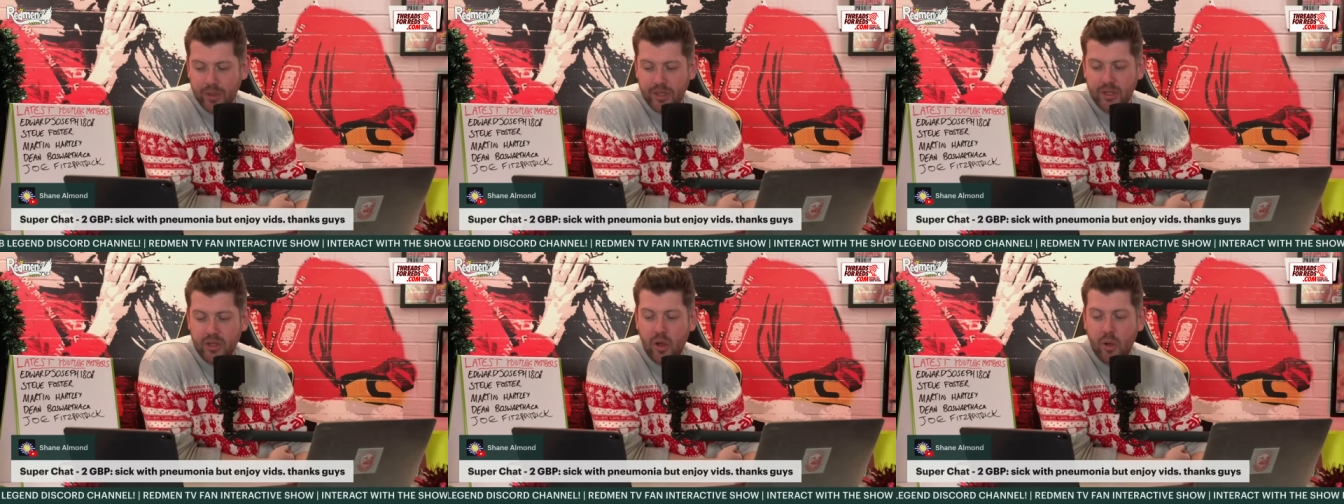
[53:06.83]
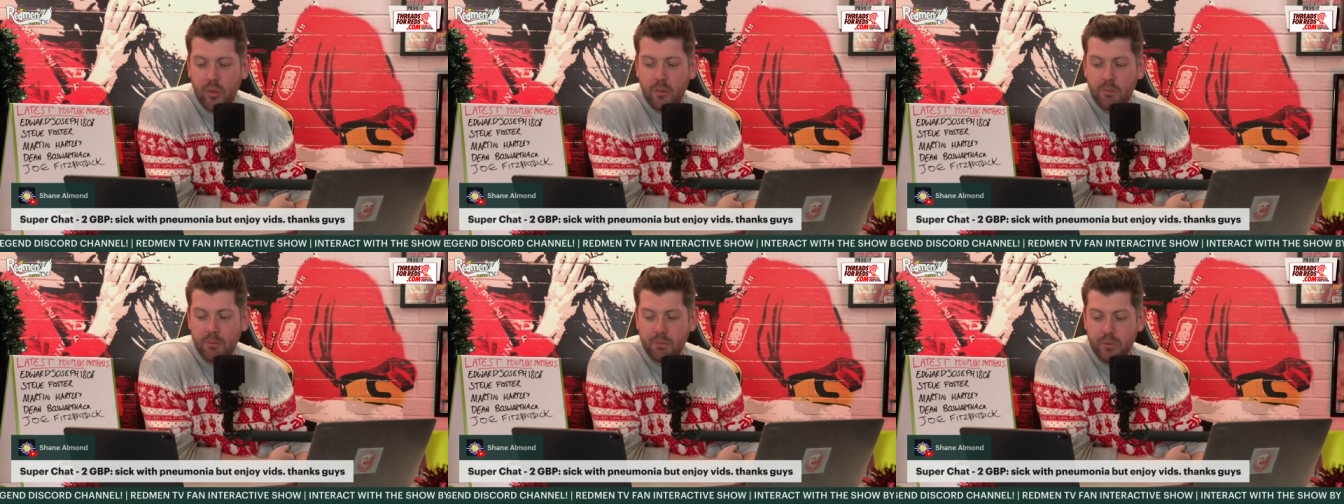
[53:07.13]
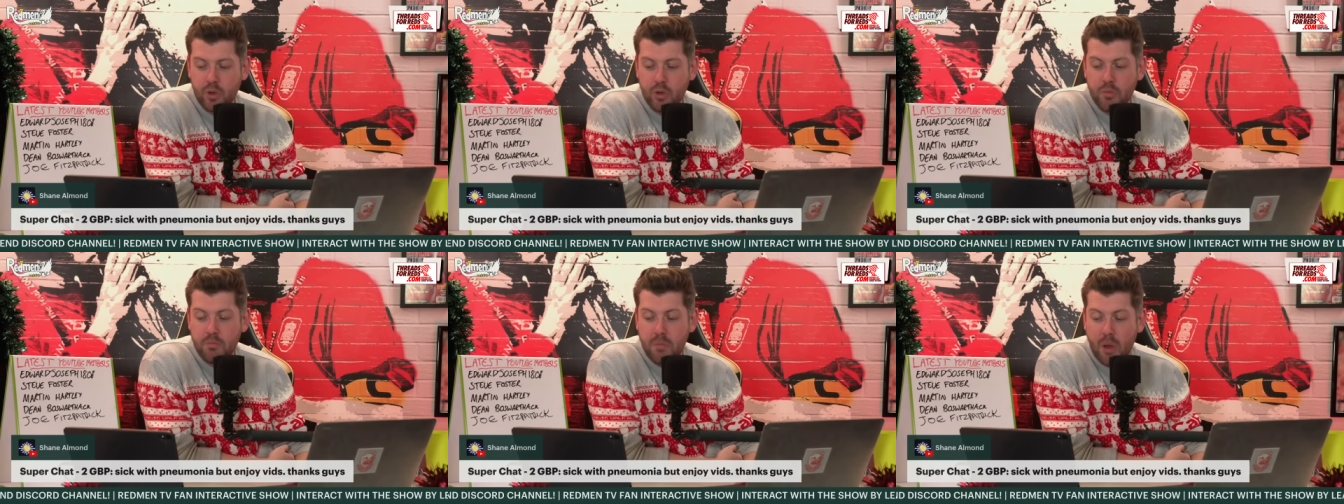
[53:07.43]
with no
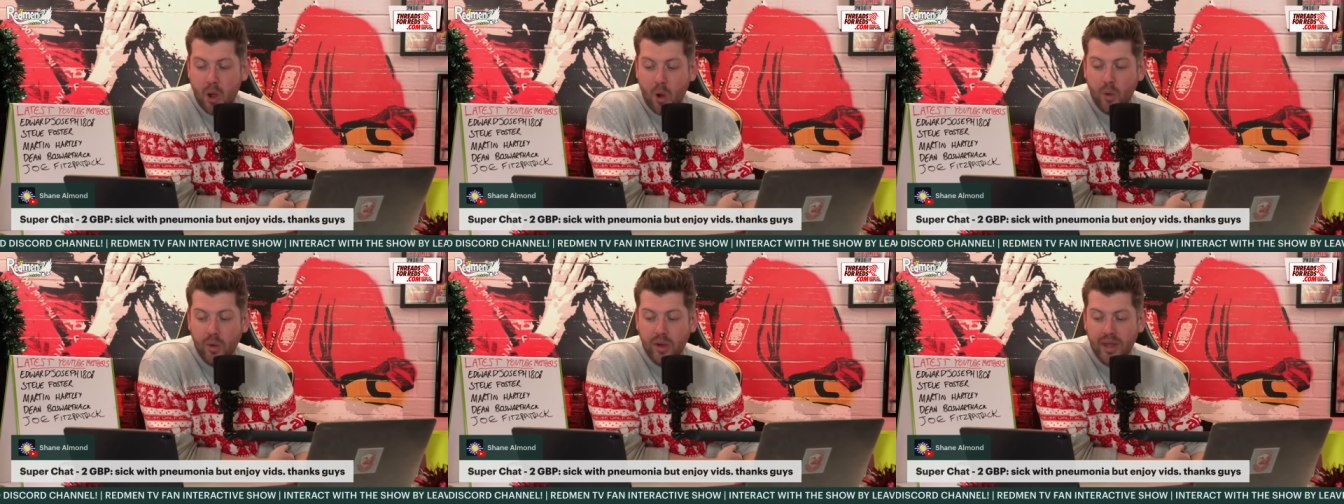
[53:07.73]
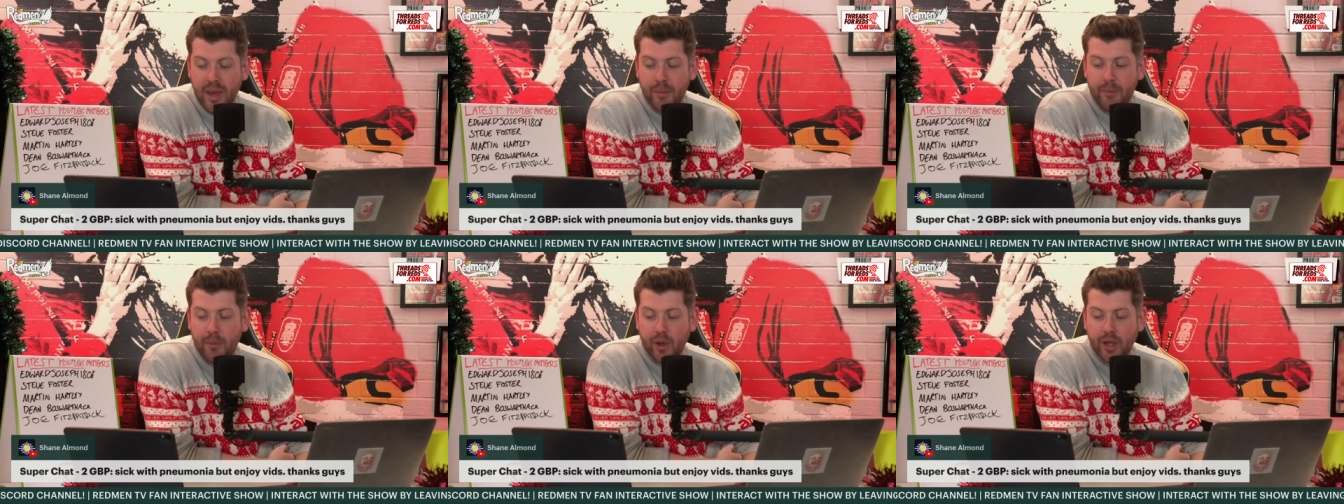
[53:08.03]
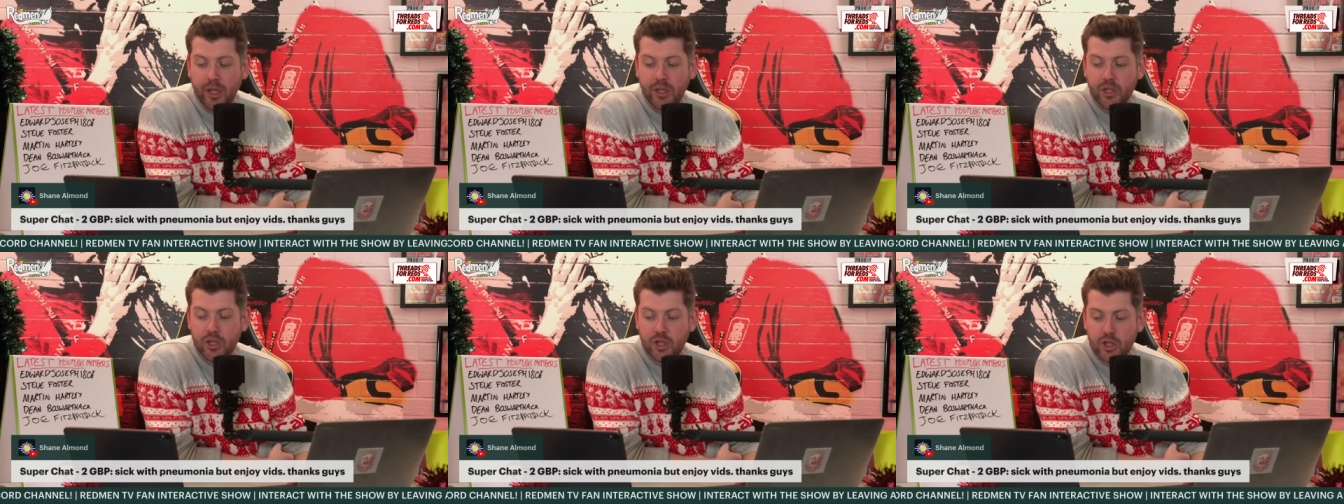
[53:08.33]
pneumonia,
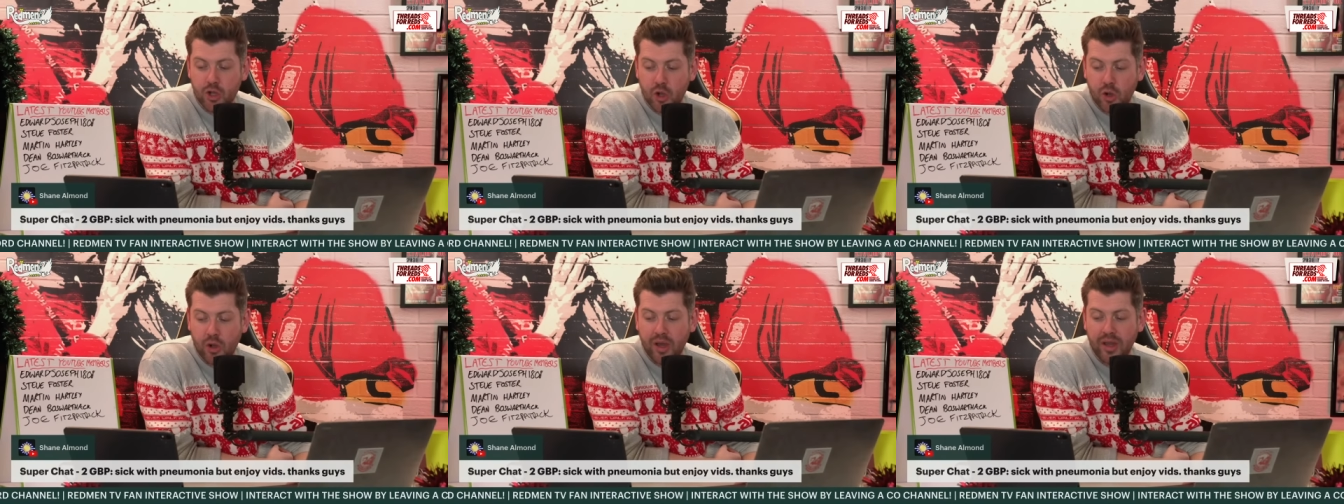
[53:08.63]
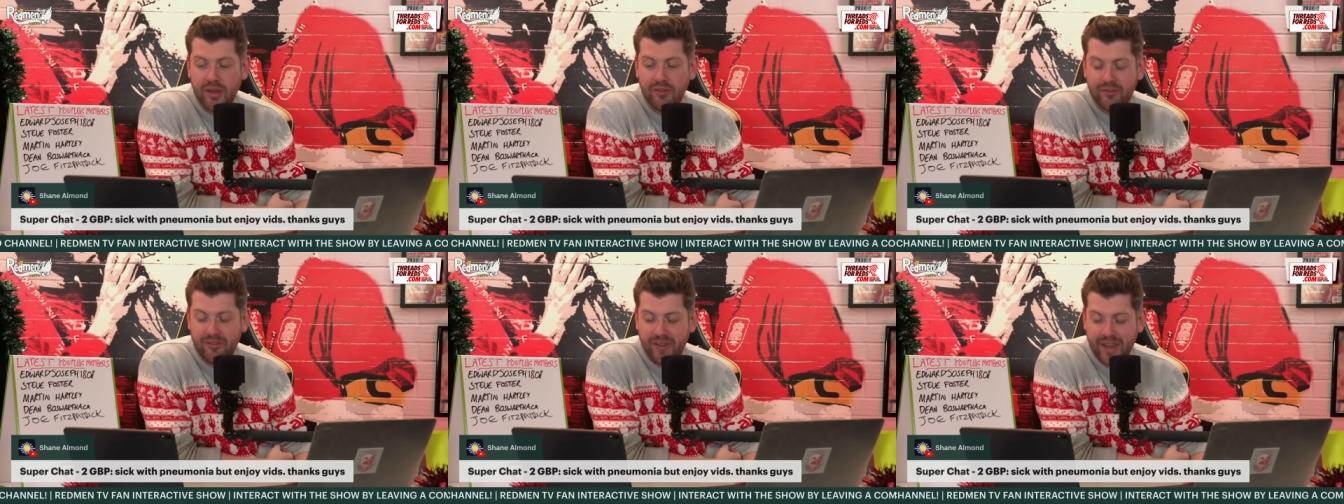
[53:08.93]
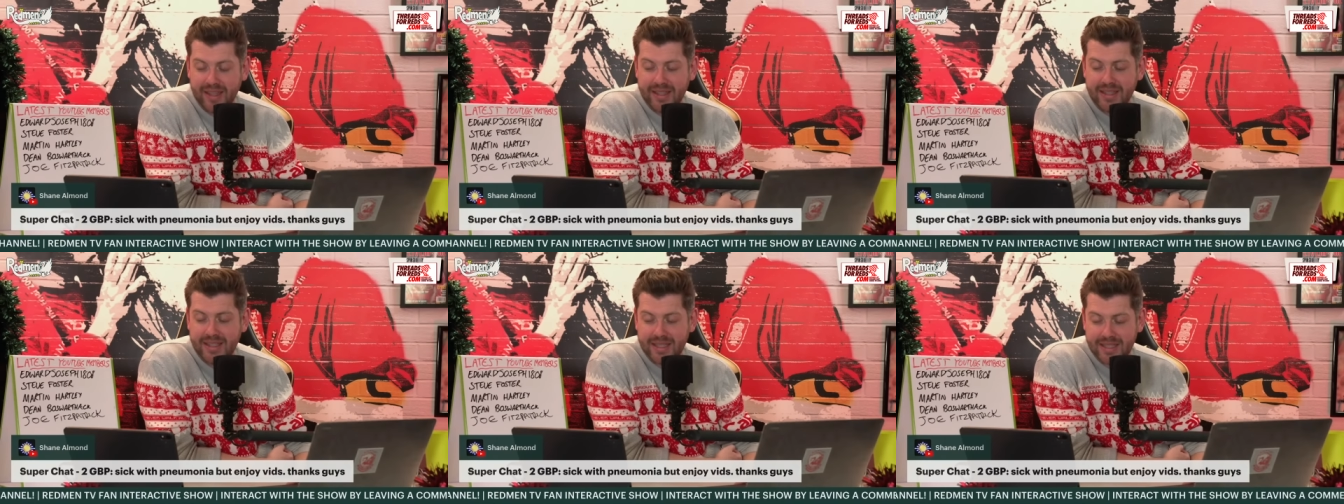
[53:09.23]
but enjoy
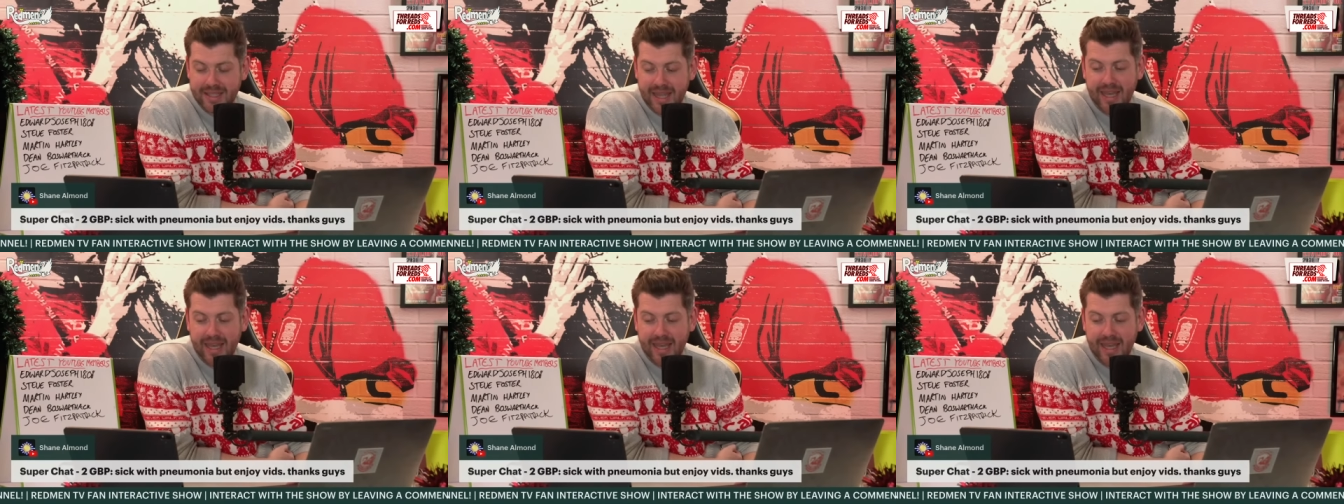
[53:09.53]
vids.